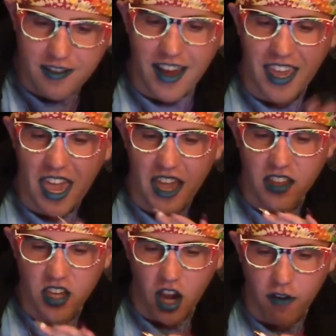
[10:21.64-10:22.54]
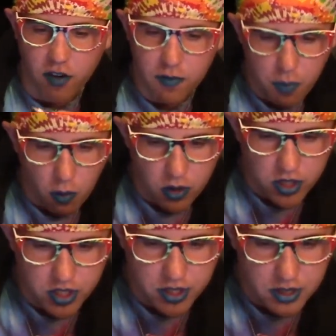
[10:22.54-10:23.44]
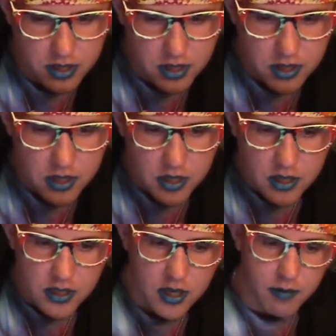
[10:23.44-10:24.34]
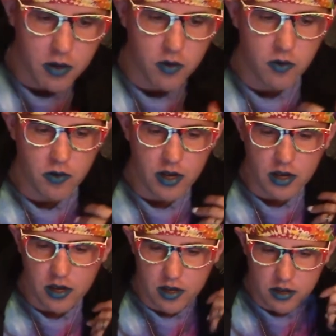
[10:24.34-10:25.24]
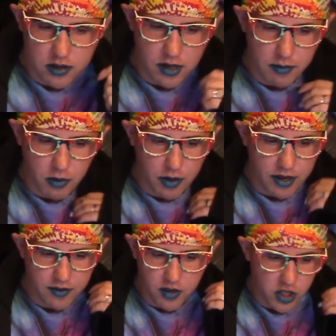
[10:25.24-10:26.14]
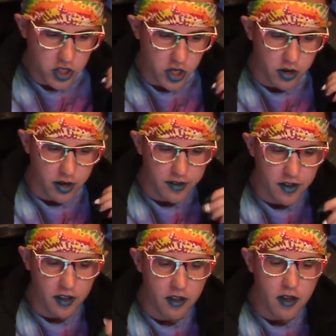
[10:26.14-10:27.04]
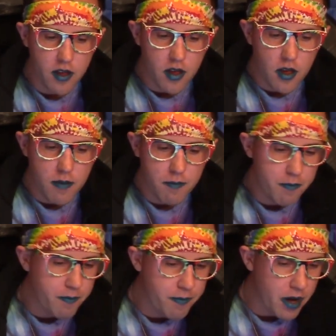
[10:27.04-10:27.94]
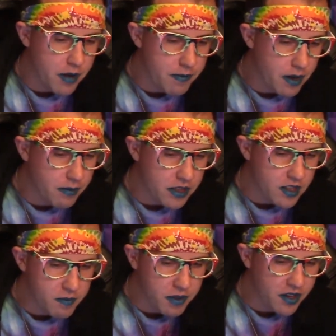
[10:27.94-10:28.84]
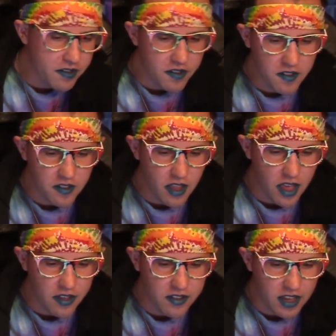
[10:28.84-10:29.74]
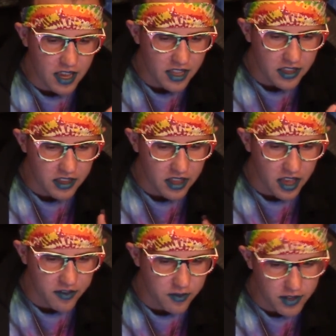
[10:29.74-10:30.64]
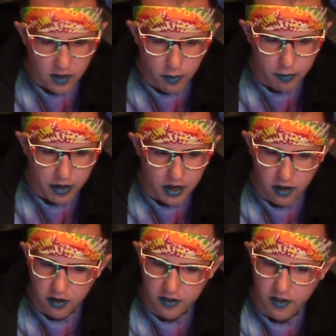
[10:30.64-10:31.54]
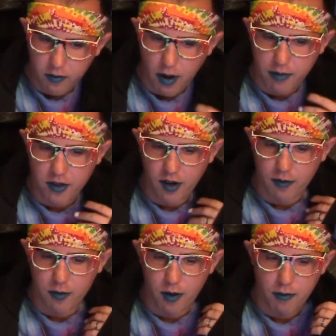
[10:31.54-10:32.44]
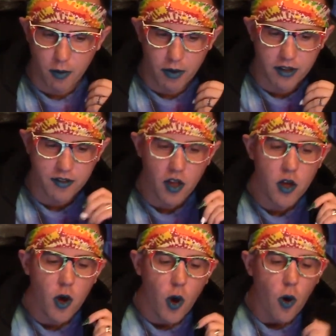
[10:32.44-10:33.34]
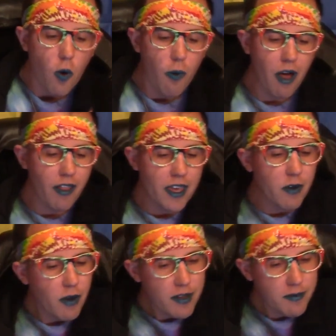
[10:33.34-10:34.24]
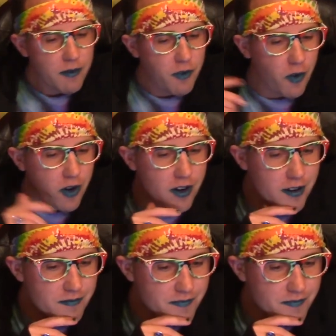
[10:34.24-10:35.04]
and the covered porch? Domino asked. Sure, I said. But, baby, this place isn't as hidden as you said it would be, Helen said, wrapping his arms around my waist. Well, it was before